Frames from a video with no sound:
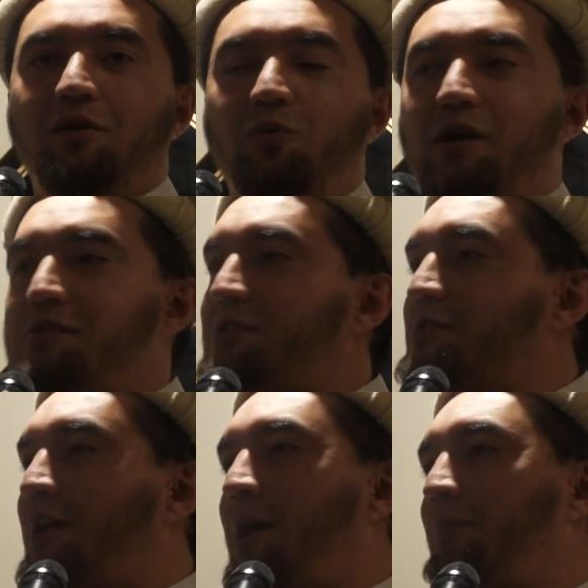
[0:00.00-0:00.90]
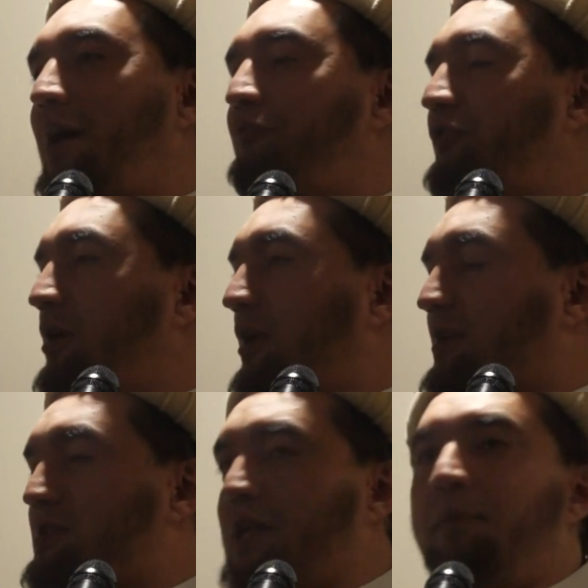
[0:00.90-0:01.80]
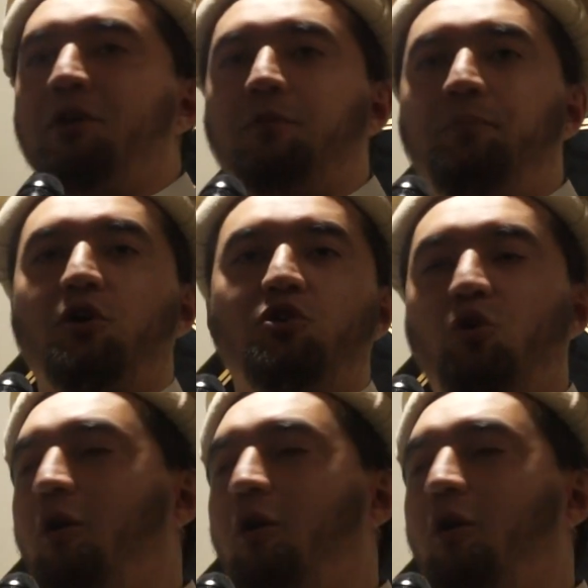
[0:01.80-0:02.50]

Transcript: Whereas Islam, every Islamic book you